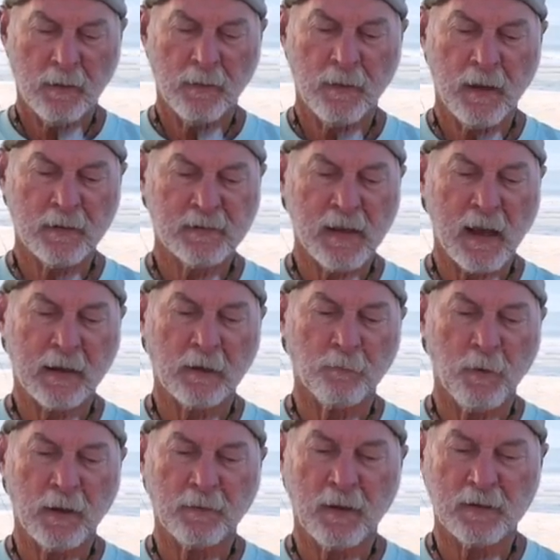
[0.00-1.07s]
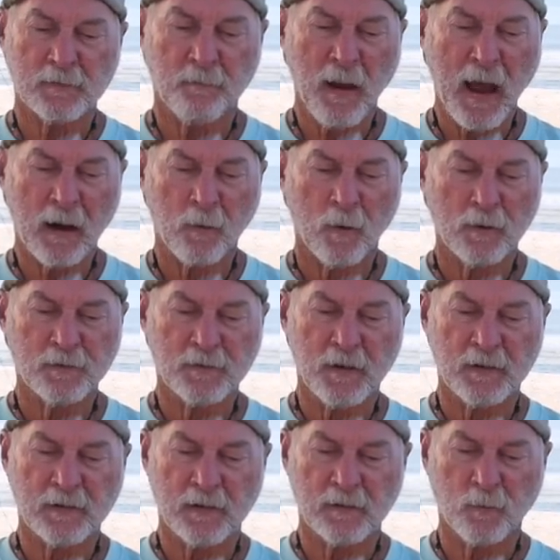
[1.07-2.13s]
This, I can rig this backwards.
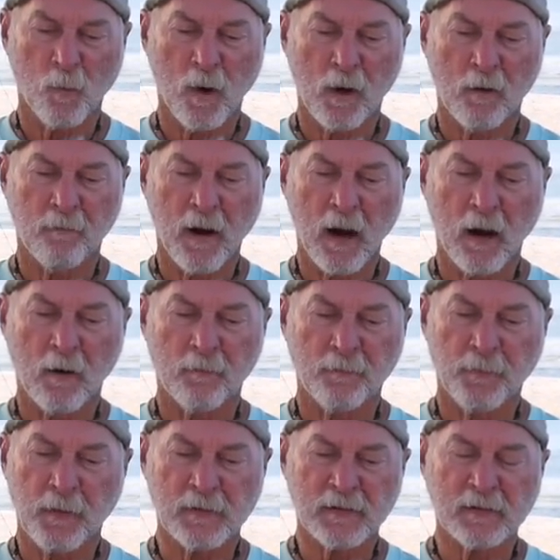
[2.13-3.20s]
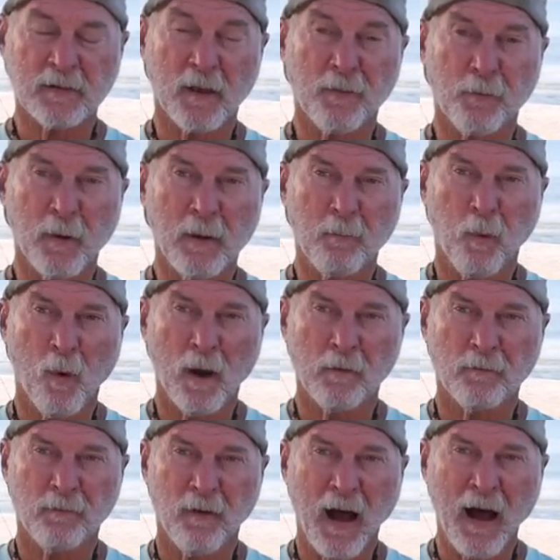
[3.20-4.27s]
This is a
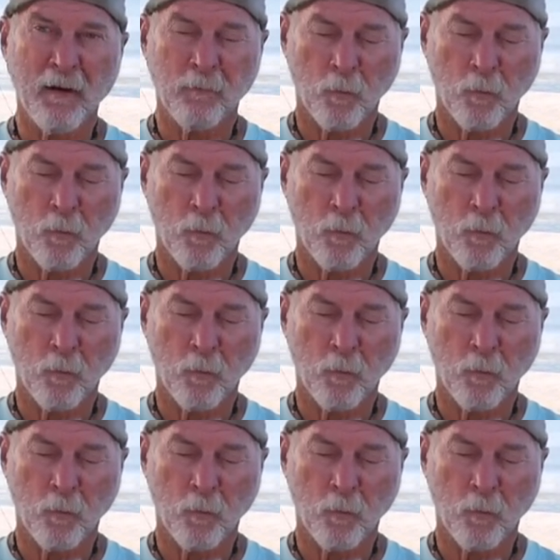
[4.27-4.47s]
3.5